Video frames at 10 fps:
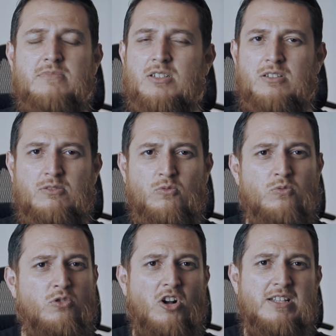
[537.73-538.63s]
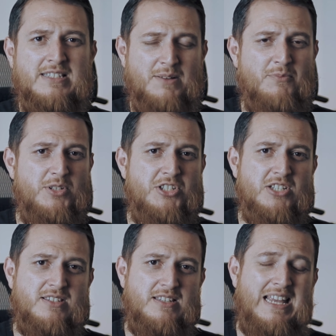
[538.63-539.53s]
oud oils, some
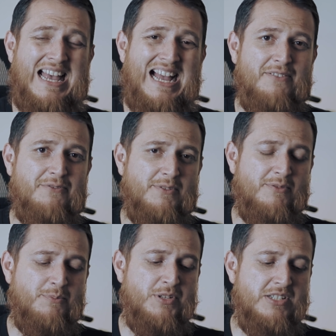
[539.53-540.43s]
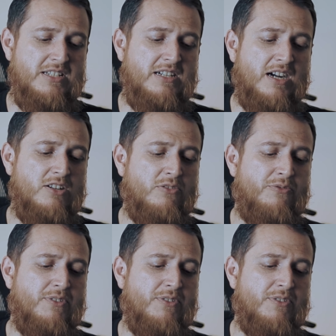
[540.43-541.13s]
regions they have breezy kind of.